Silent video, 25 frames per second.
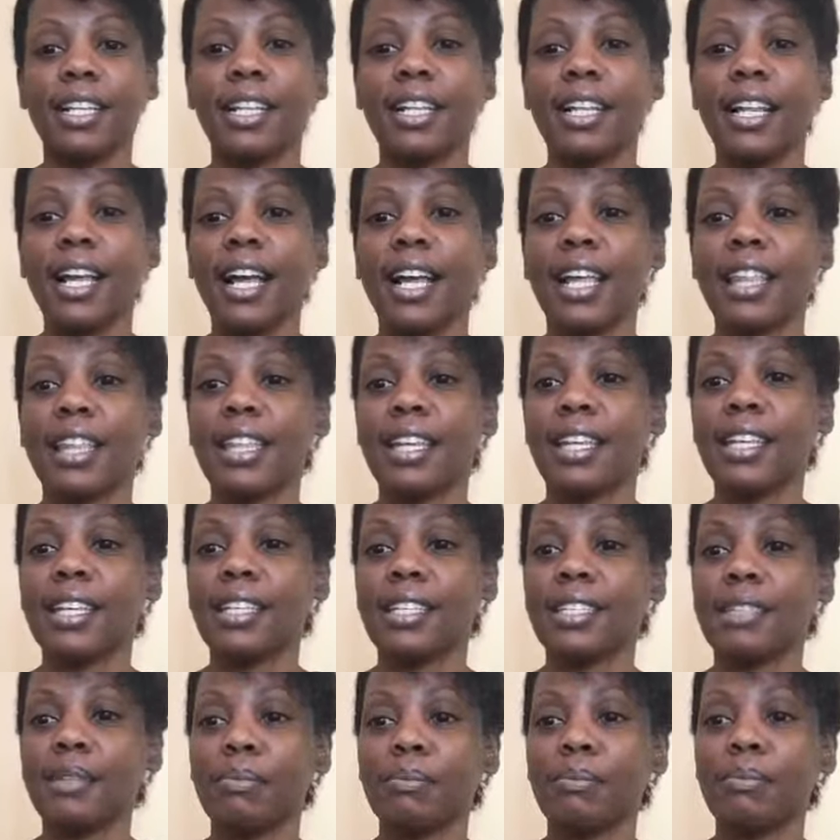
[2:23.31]
Nothing
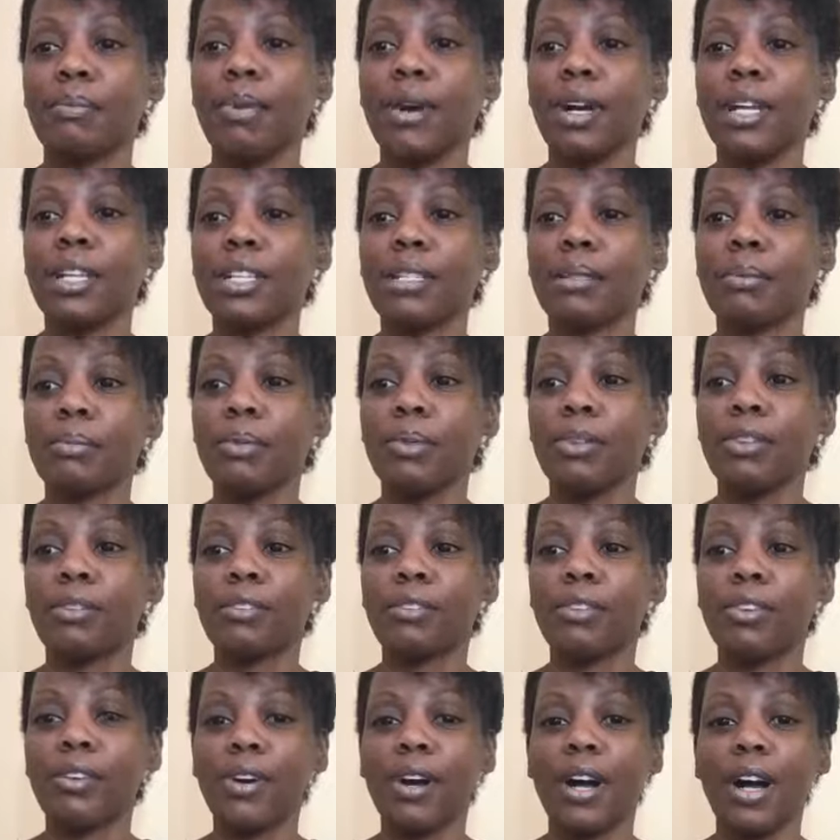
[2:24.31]
is impossible
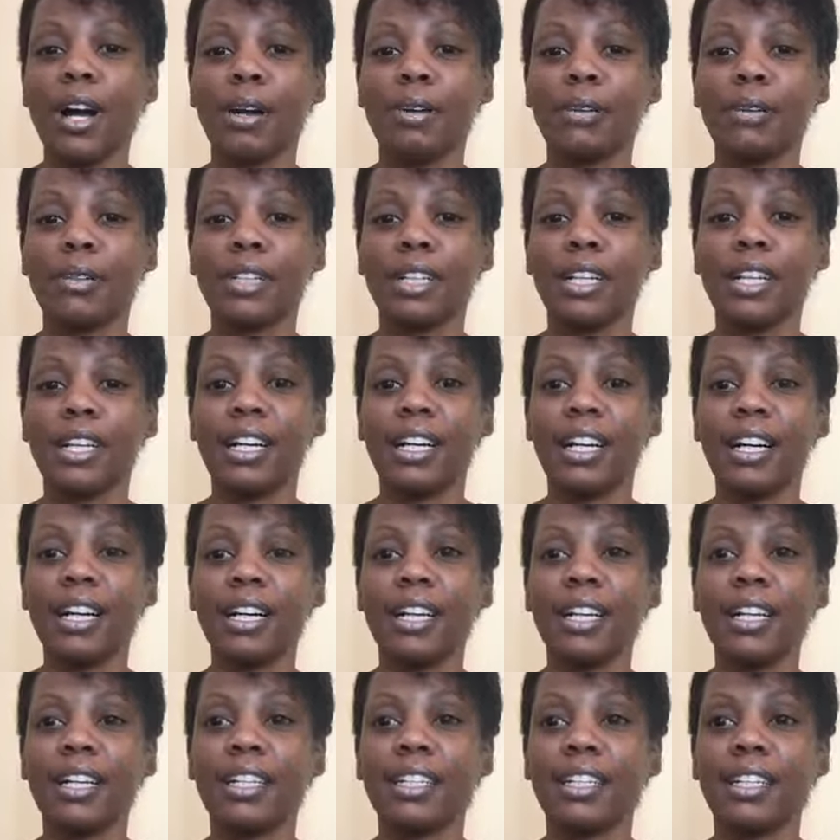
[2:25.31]
for our
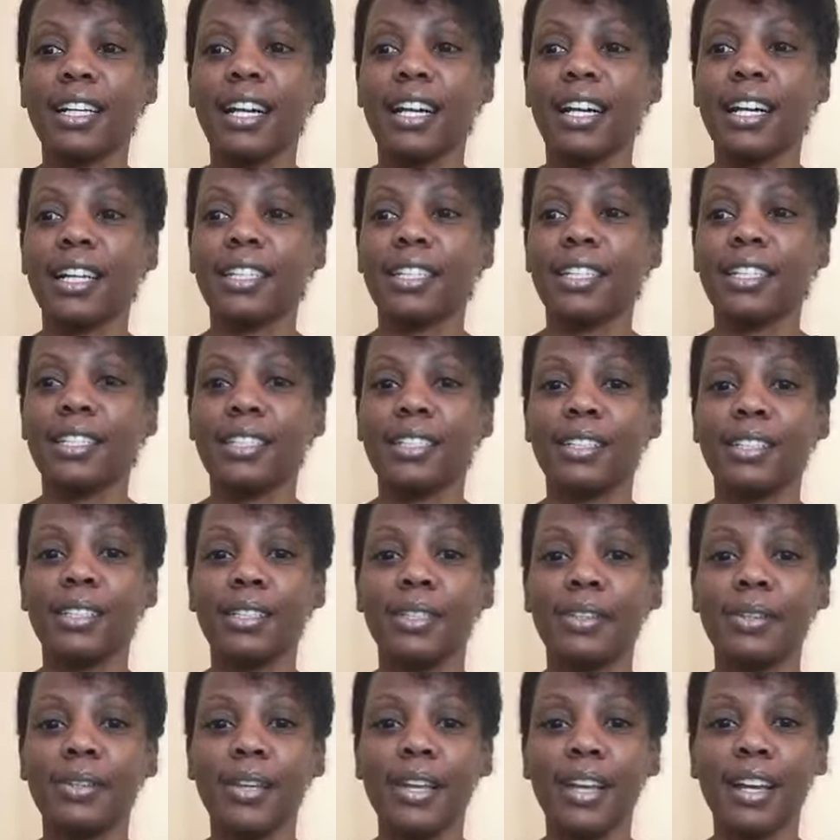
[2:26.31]
God.
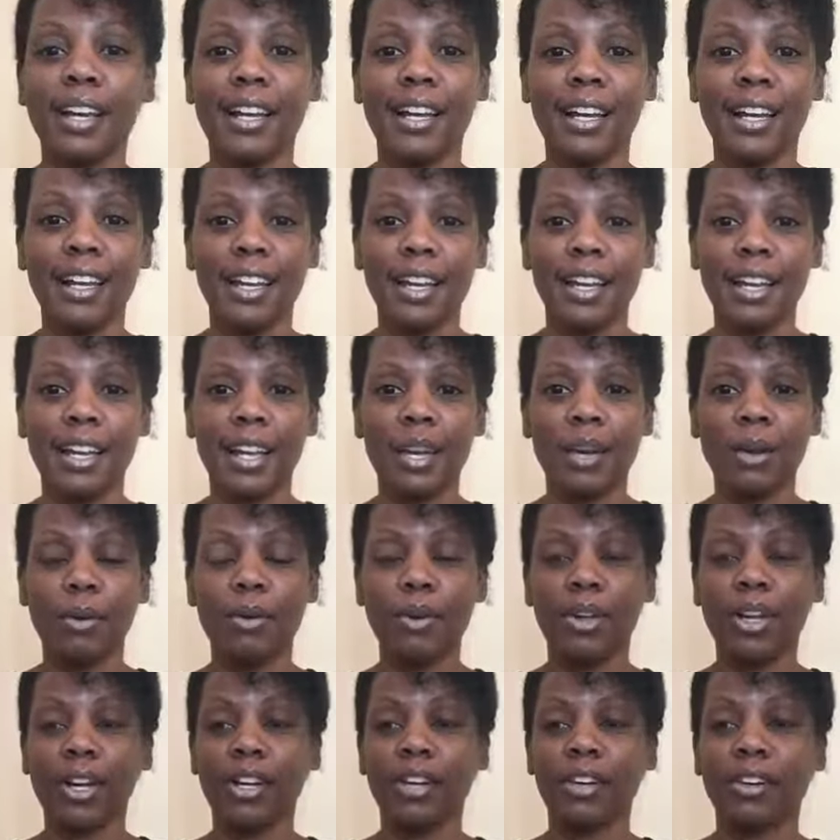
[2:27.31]
Hallelujah.
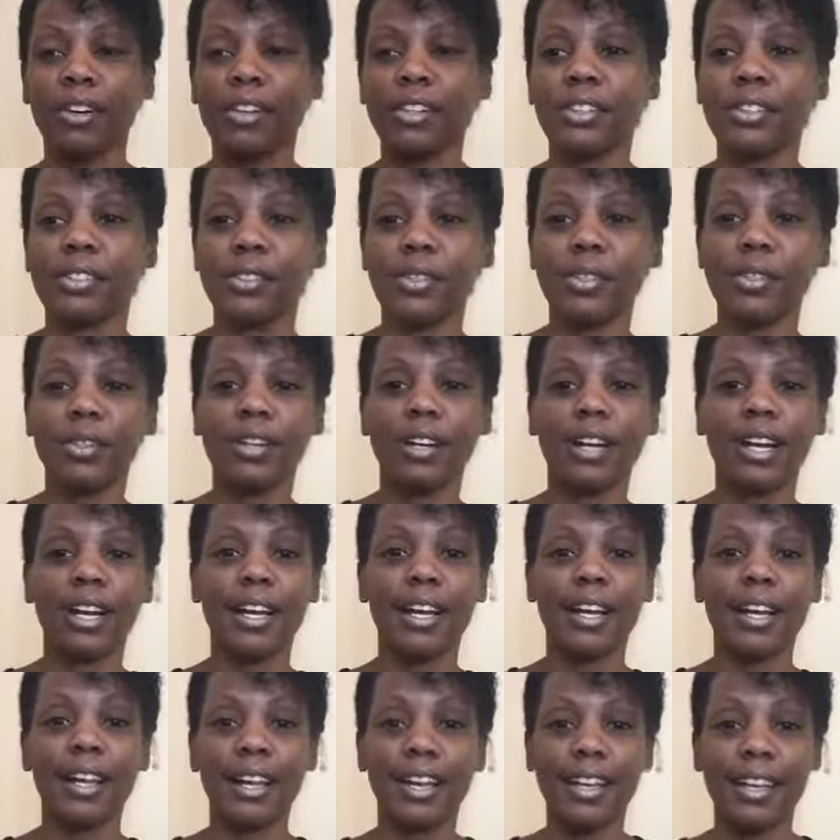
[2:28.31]
We are going to go
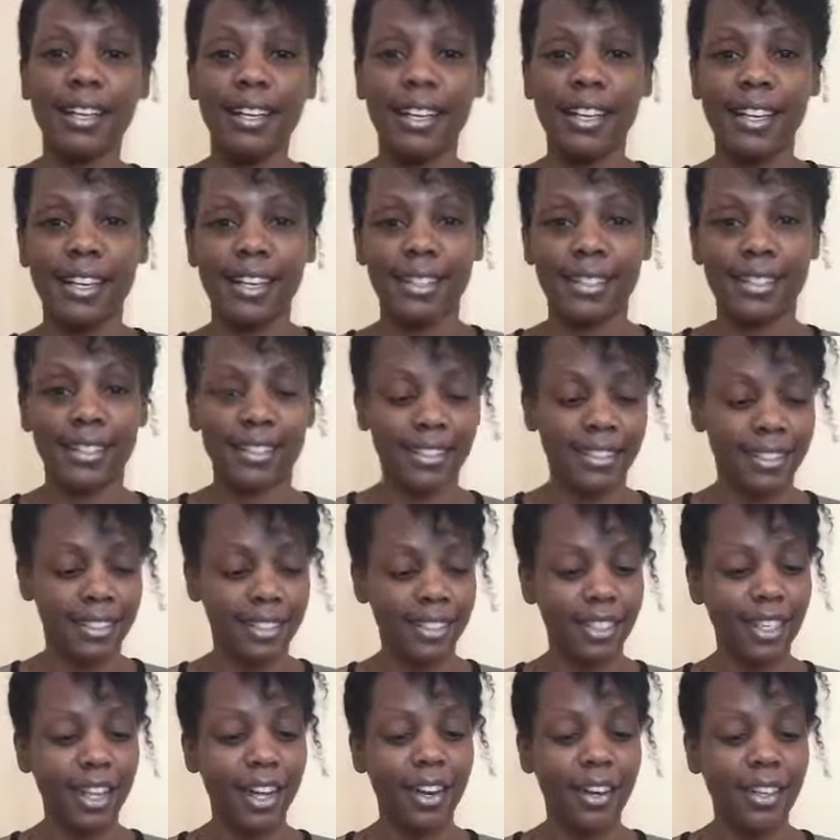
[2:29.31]
ahead and
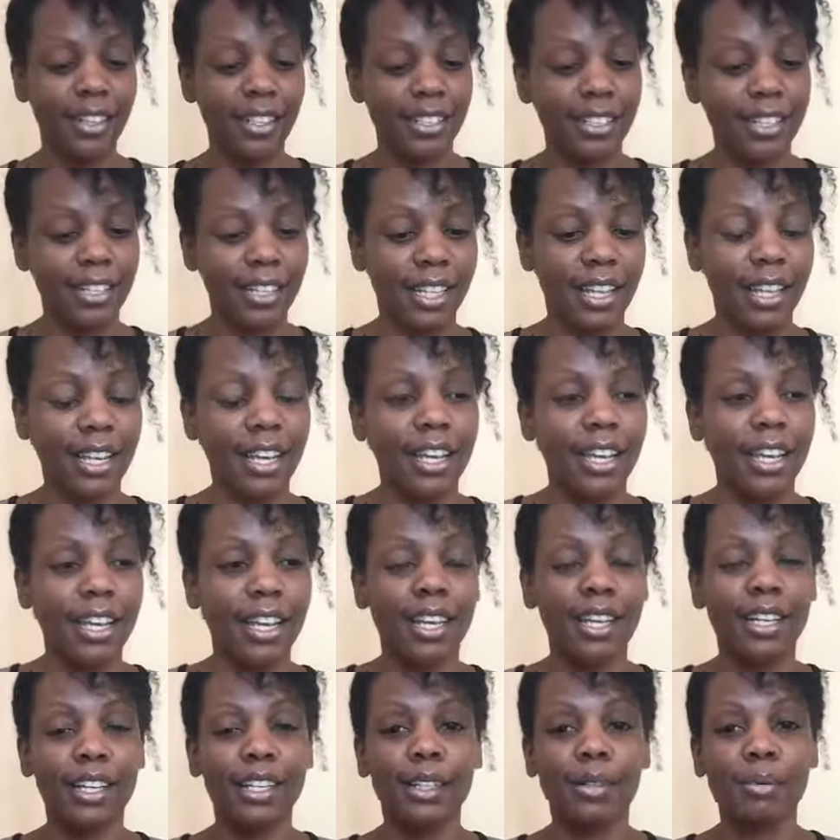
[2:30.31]
start.
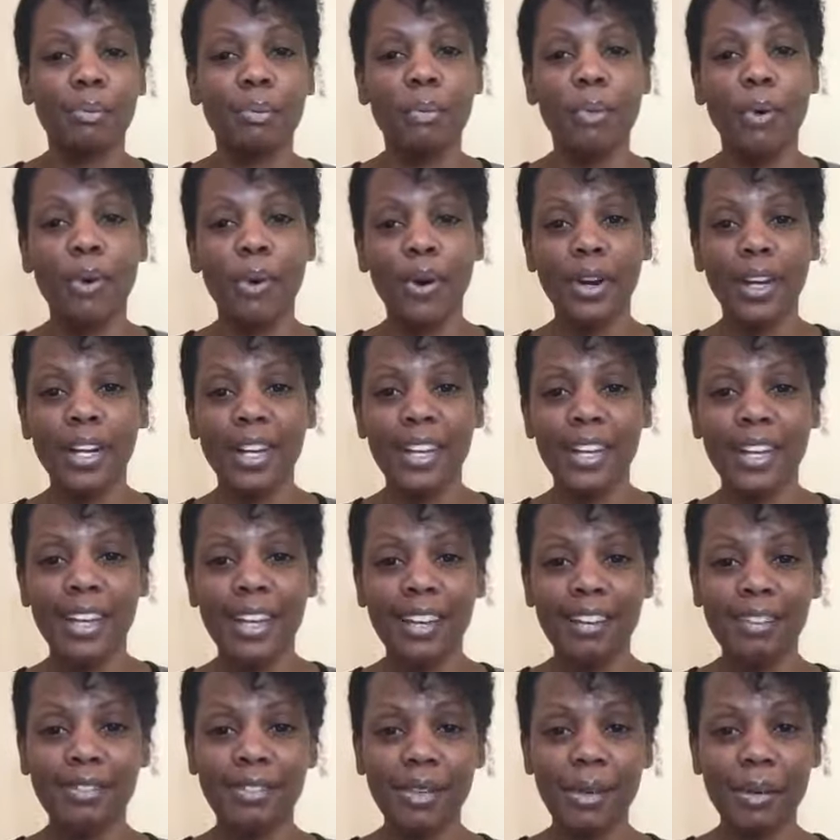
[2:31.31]
Good morning,
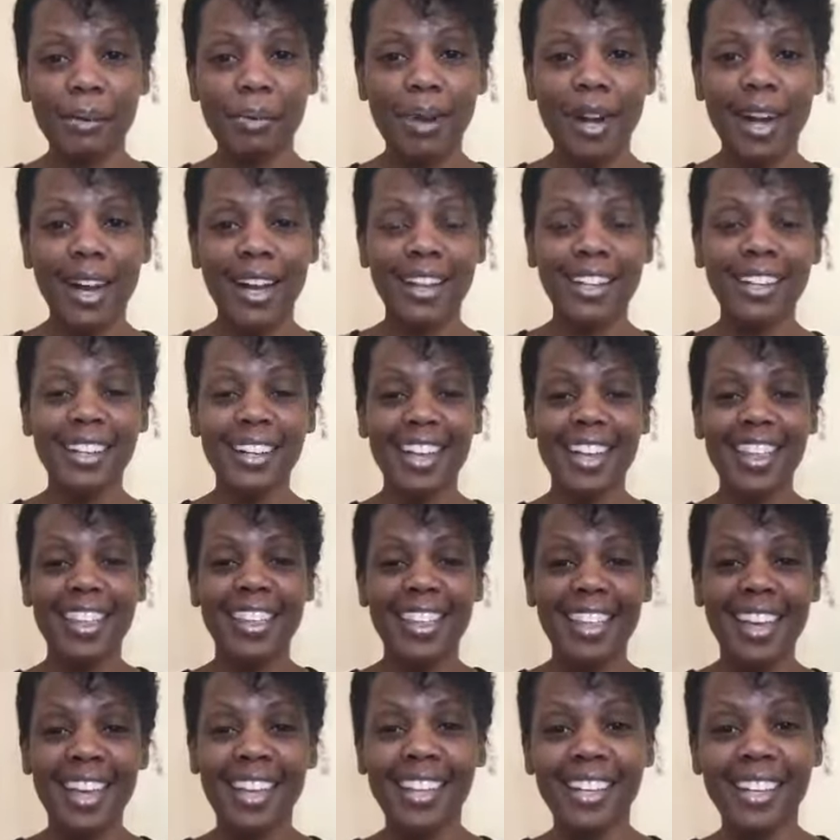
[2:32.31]
everyone.
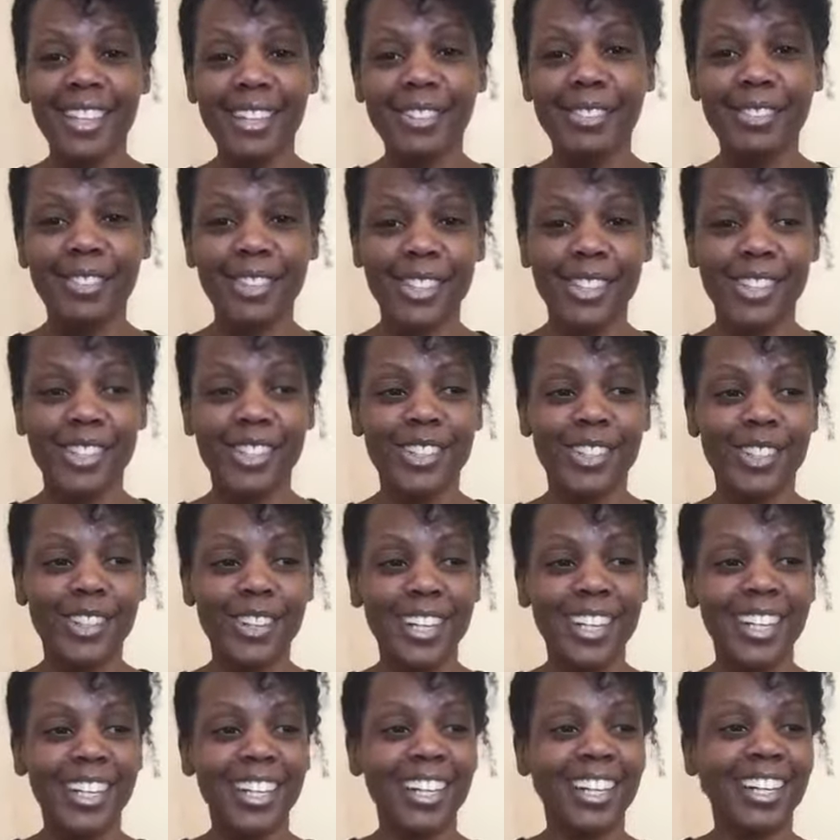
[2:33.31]
Thank you for
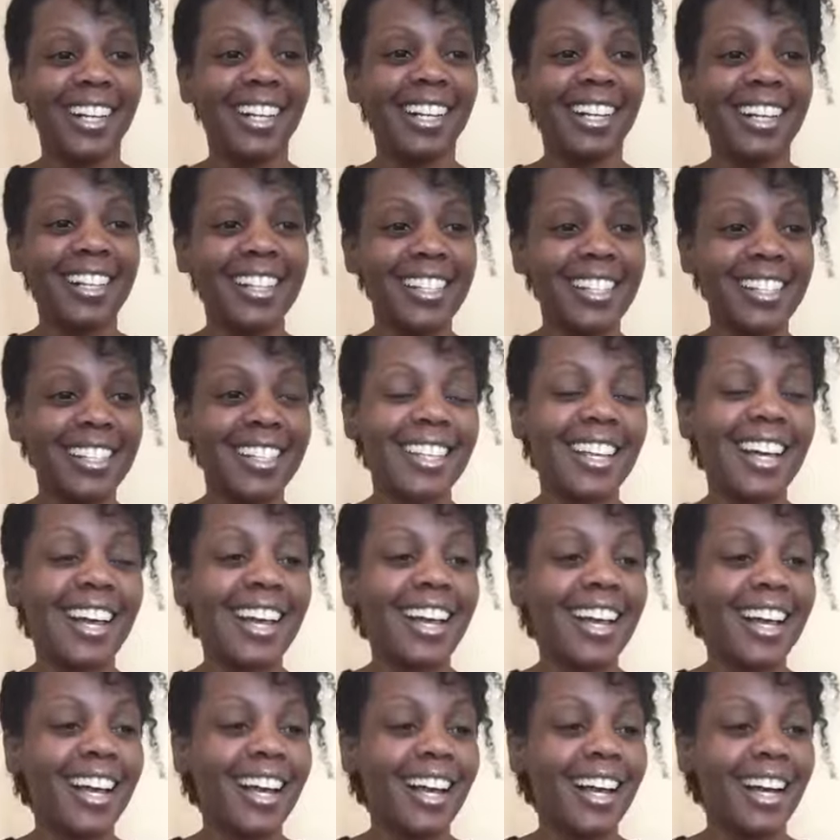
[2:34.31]
joining us.
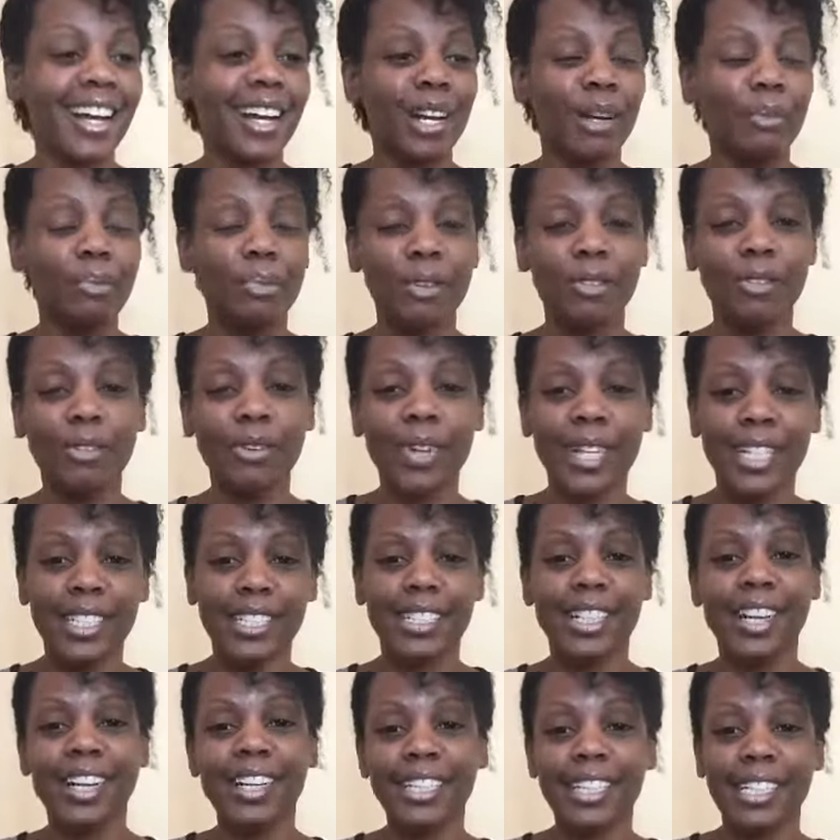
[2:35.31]
Uh, before I
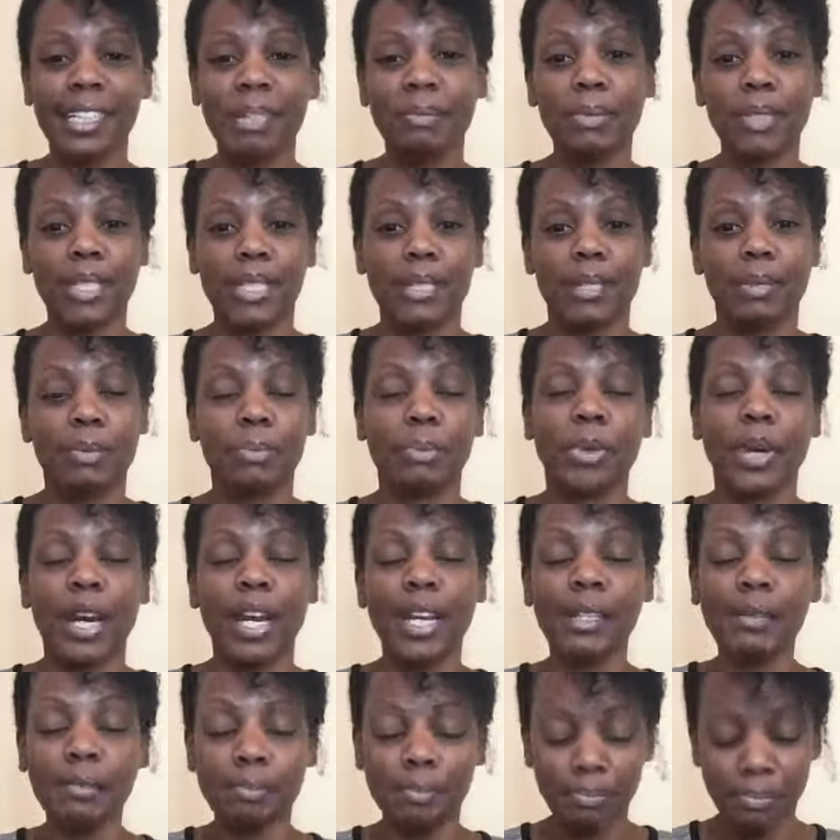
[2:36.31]
start, let me just
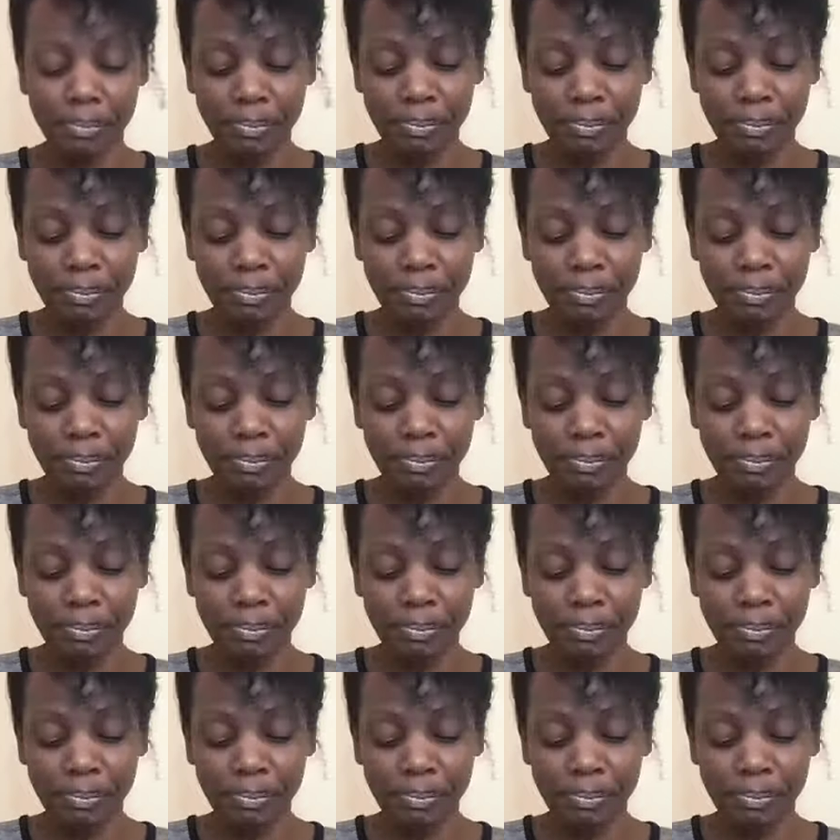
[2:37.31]
pray.